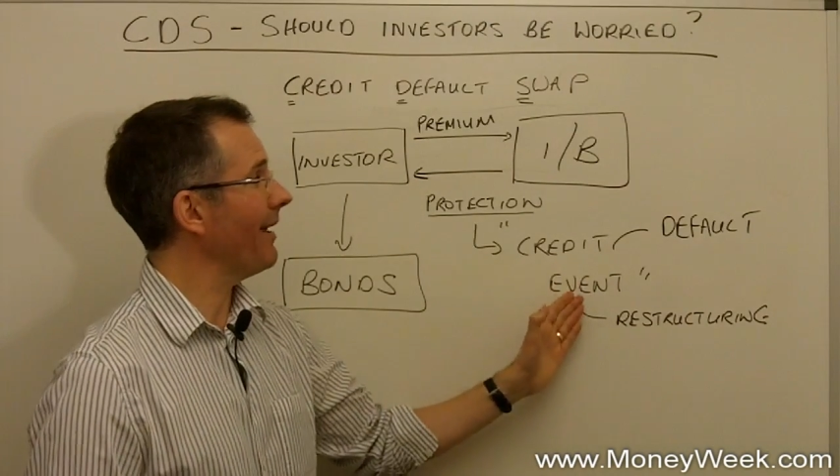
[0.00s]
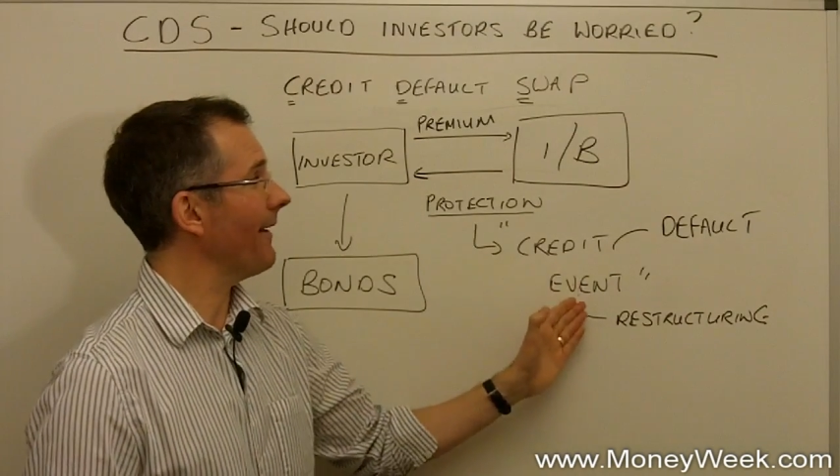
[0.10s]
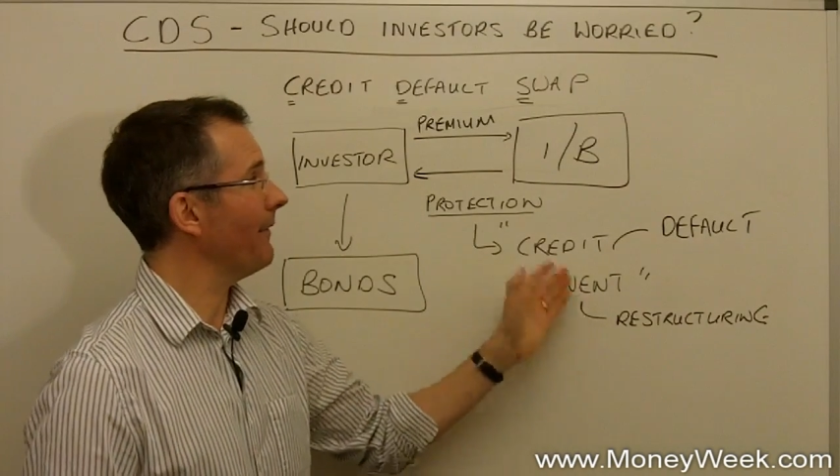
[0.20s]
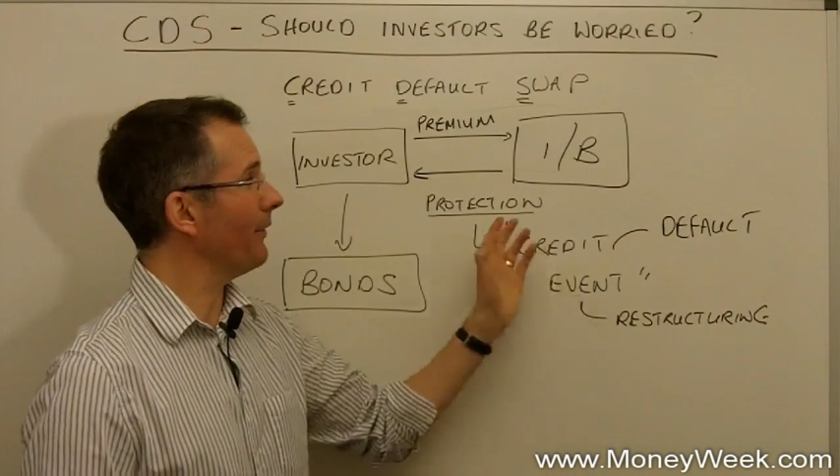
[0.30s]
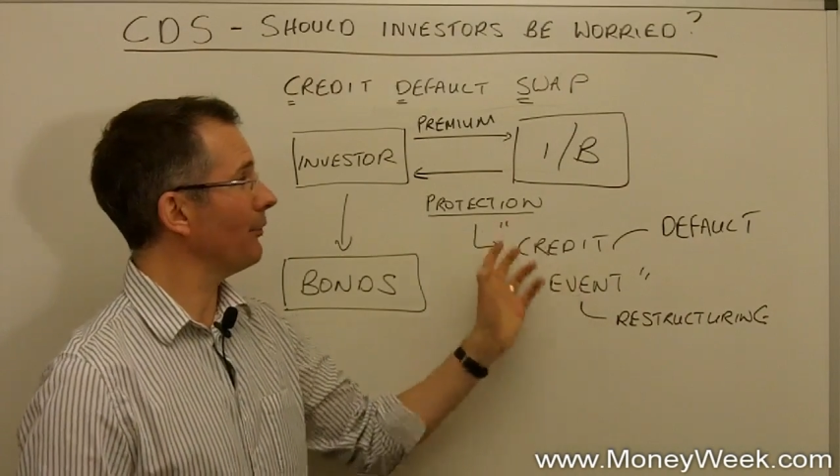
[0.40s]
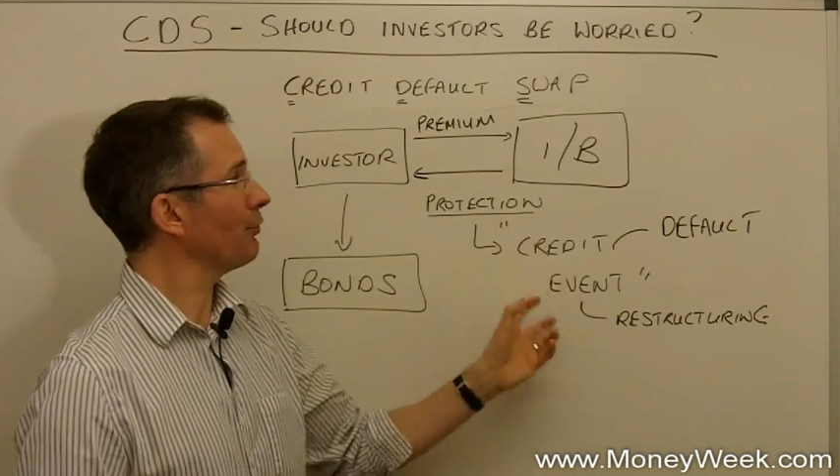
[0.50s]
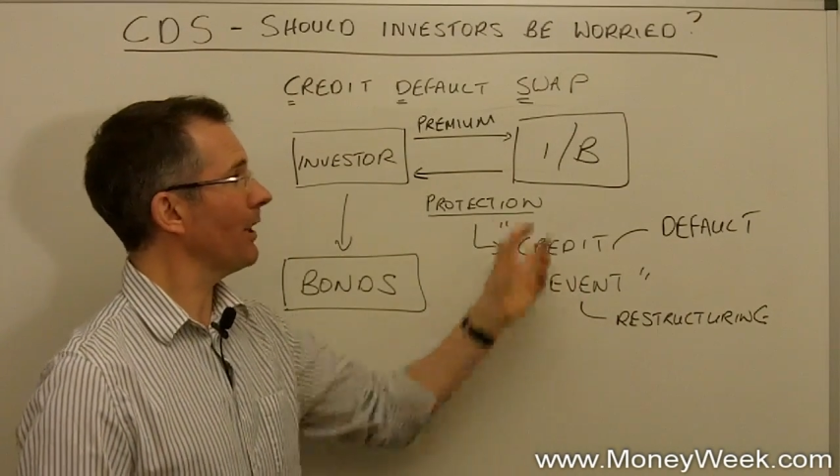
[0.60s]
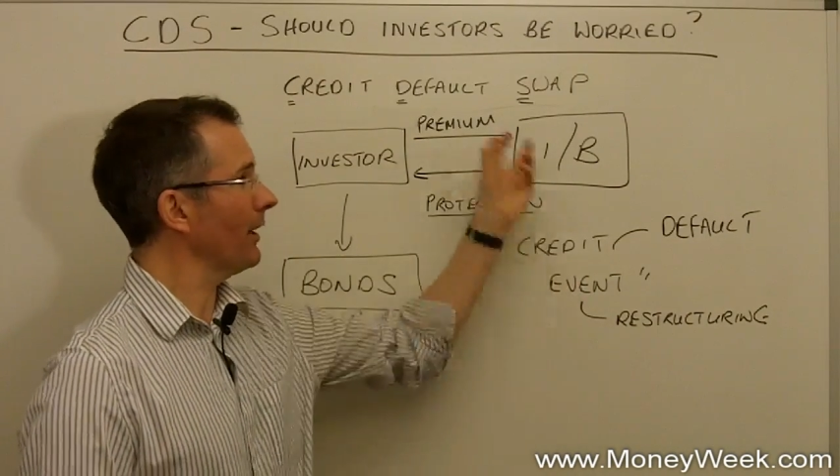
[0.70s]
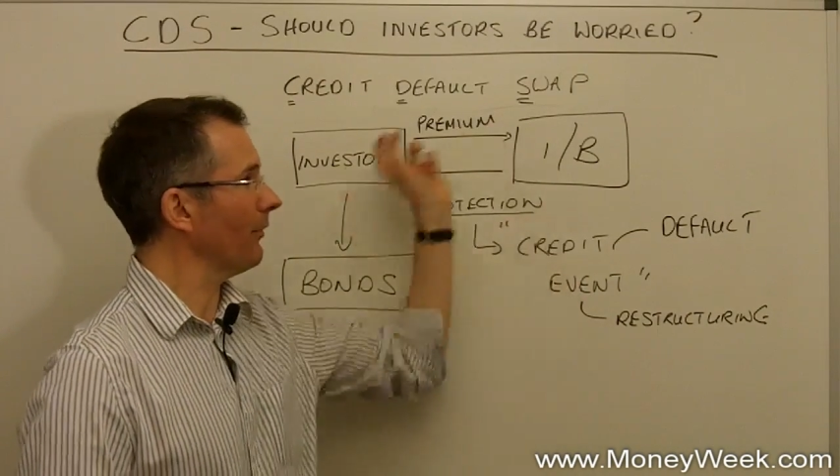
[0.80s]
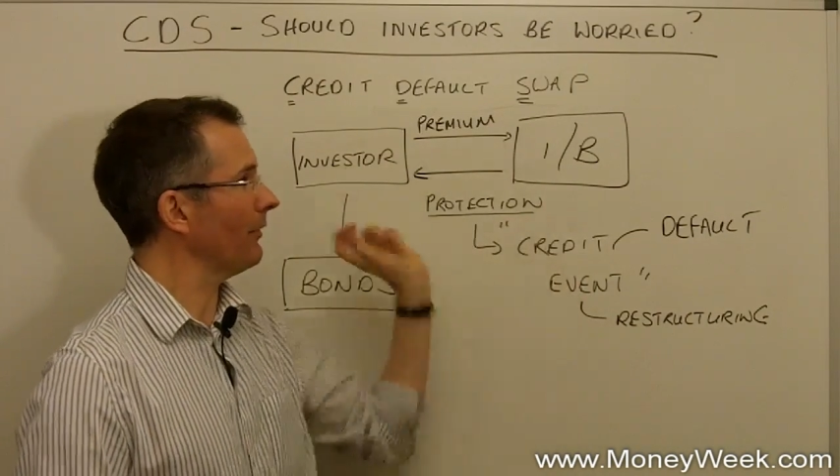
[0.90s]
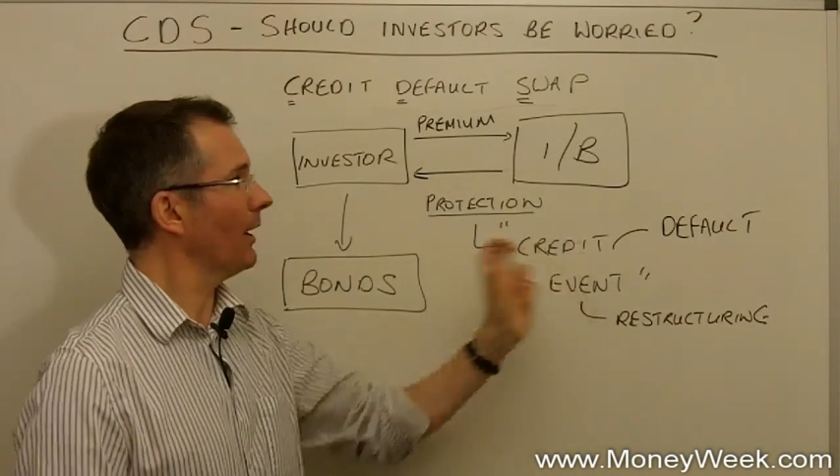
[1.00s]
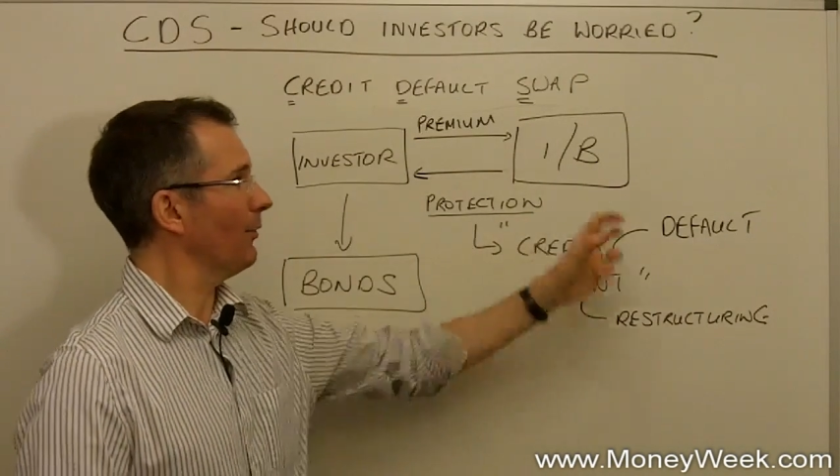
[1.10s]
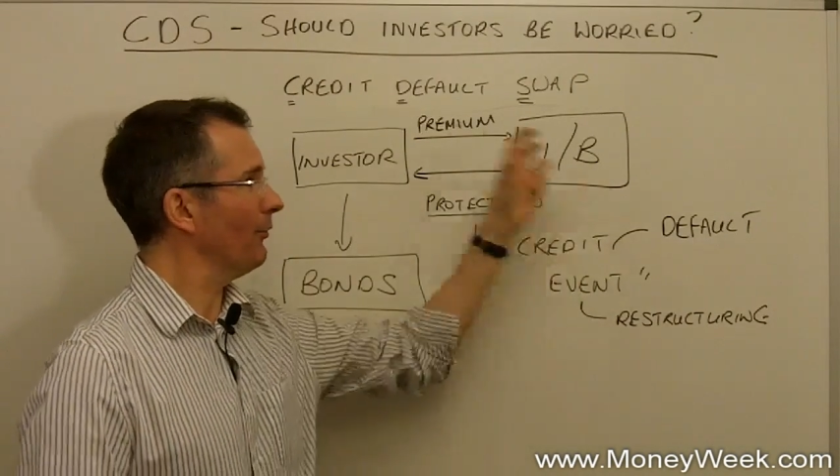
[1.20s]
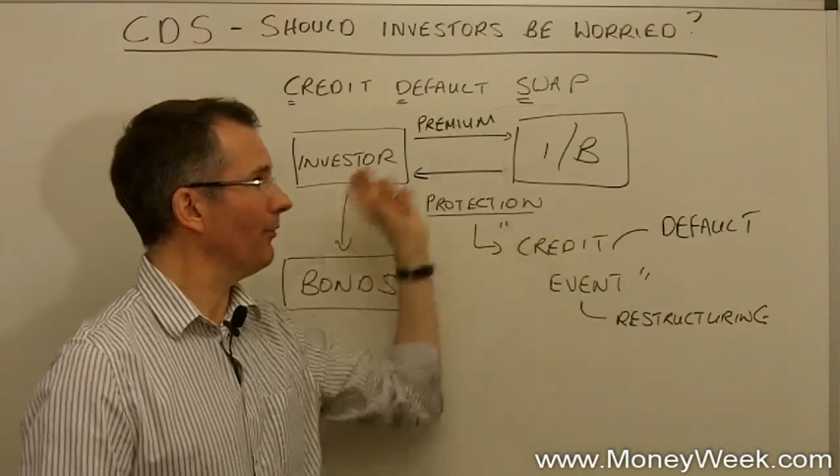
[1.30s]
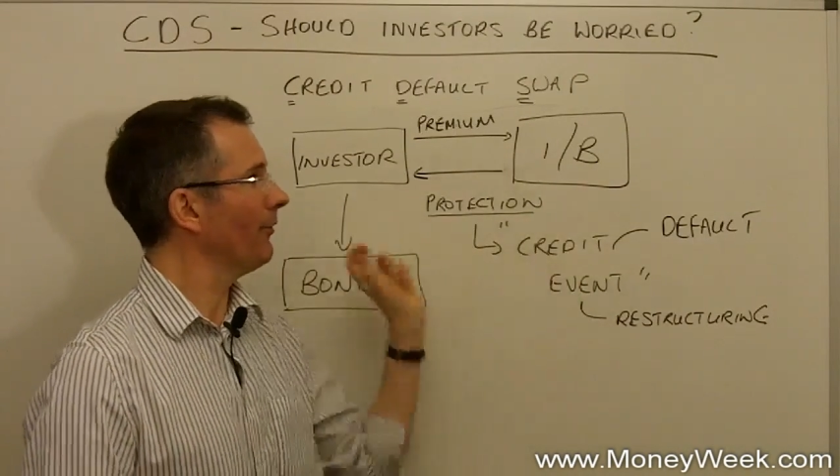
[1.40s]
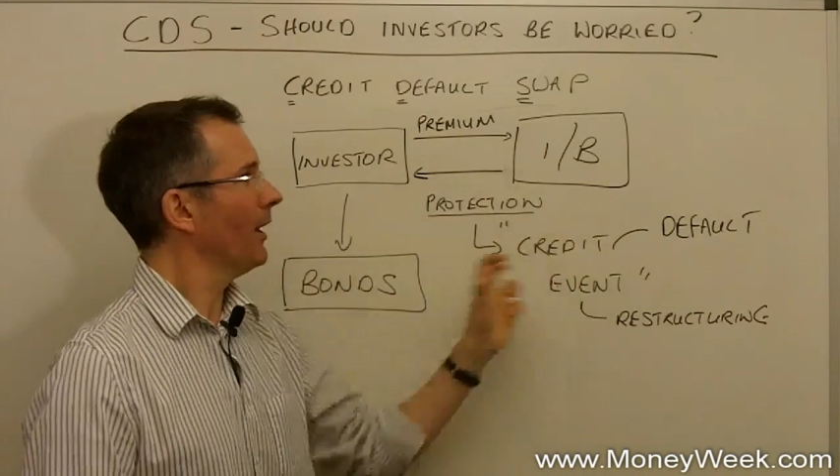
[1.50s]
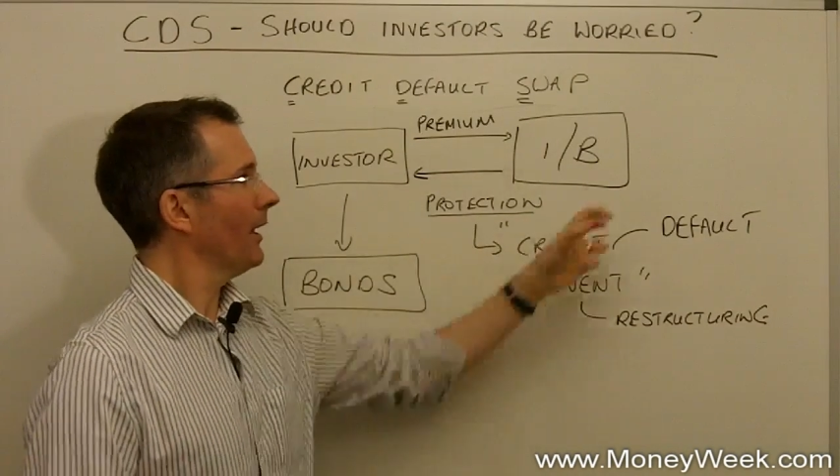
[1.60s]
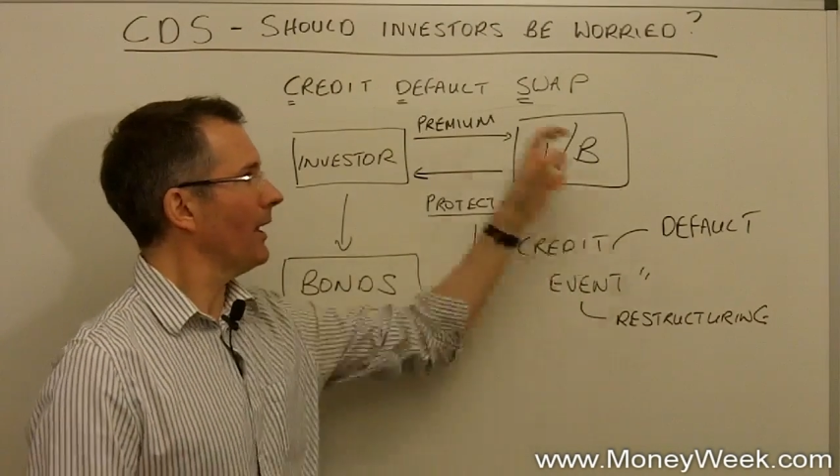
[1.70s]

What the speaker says: event that triggers loads of